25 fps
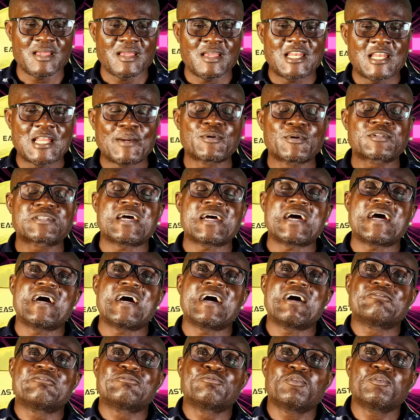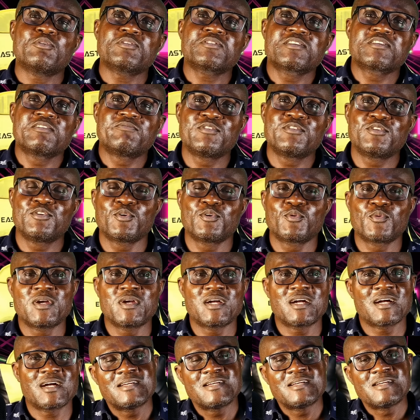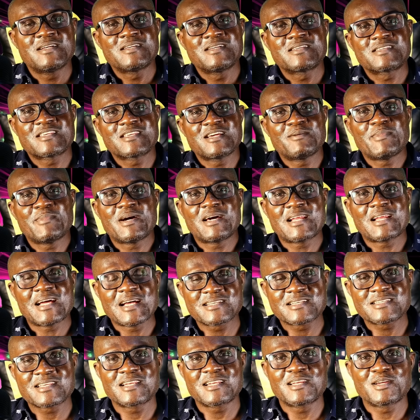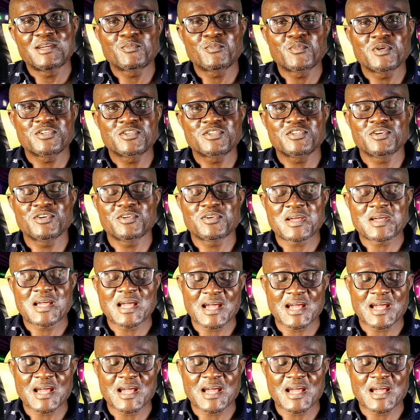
But I have watched a video where Selman answered a question